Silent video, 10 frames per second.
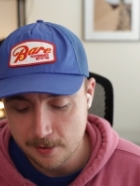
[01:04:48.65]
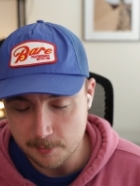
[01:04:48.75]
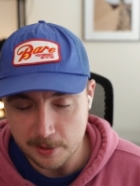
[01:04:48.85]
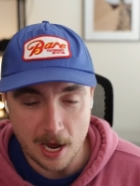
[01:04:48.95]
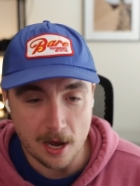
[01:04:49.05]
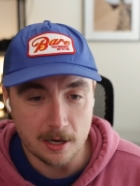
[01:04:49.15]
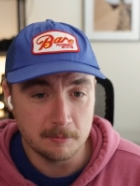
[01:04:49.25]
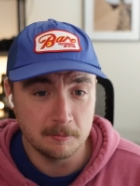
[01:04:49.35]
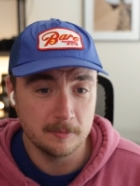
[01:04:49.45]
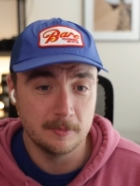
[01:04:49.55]
but yeah
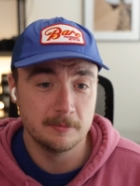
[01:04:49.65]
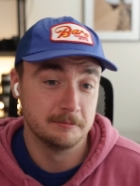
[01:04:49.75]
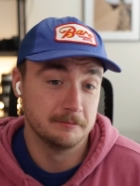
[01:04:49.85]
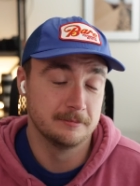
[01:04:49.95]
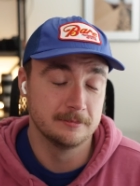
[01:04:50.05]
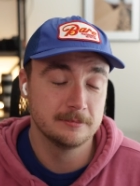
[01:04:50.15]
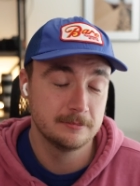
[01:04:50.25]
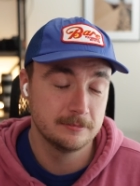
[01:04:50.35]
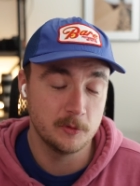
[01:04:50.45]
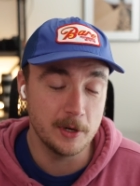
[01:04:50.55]

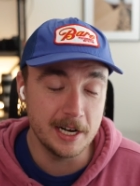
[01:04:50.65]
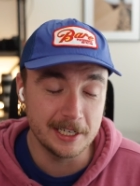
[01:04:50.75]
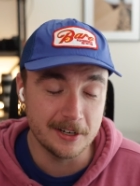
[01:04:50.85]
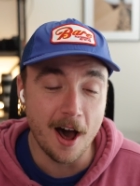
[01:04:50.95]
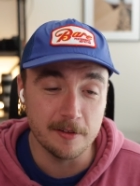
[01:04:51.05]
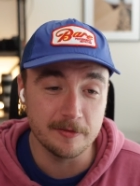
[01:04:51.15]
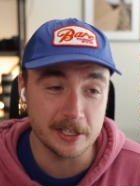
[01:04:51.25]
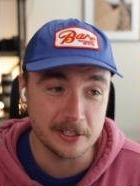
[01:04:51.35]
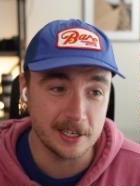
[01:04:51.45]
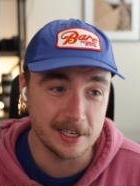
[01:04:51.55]
reading
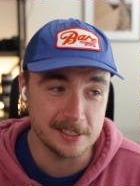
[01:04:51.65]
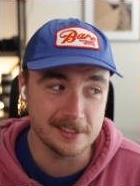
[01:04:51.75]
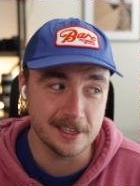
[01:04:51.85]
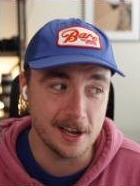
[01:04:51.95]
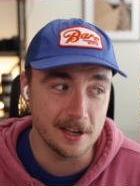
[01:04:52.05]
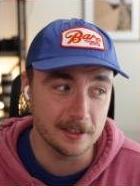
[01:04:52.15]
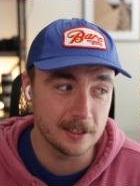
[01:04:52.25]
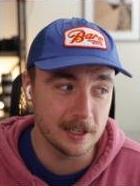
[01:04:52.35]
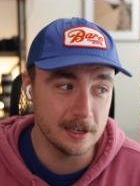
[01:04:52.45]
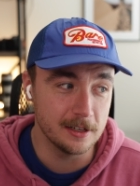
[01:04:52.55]
nonfiction has uh,
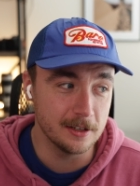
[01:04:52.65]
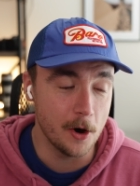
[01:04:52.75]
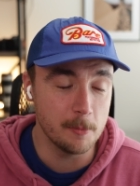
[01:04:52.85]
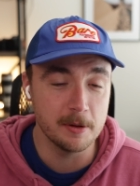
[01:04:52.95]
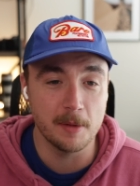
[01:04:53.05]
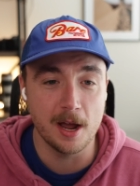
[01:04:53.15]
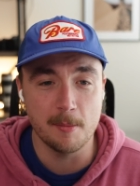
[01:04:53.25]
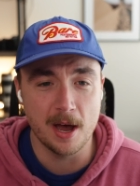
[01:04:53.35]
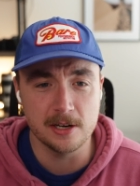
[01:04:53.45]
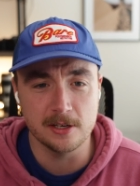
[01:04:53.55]
kind of opened my
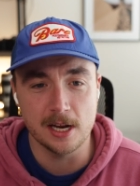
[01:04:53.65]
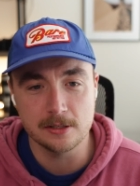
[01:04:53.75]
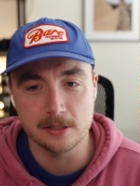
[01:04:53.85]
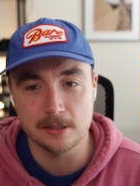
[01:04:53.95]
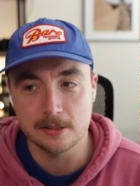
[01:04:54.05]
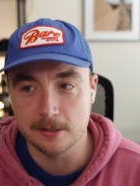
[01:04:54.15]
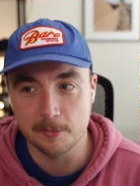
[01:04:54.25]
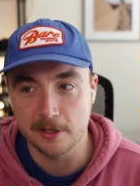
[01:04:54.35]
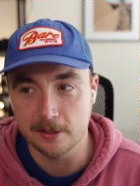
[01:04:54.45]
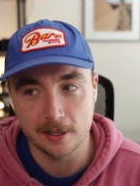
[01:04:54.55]
imagination to
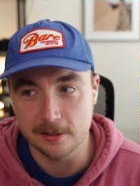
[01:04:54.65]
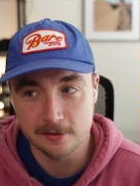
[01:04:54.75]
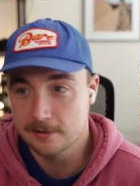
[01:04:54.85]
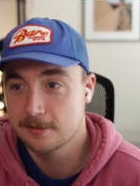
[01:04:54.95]
something that's